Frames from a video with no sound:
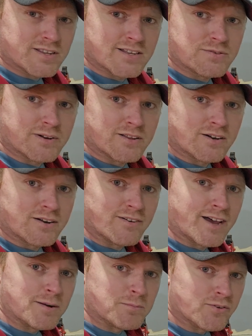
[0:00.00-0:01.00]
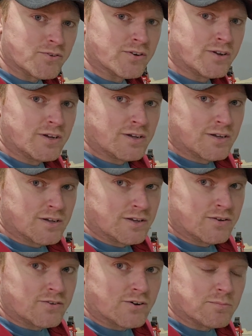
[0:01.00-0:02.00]
that's when a lot of animals
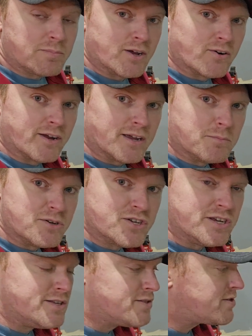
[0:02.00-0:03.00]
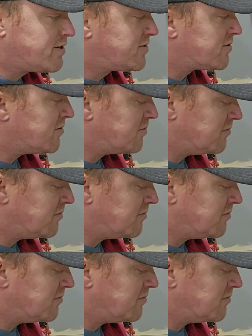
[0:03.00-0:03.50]
start appearing in machines. So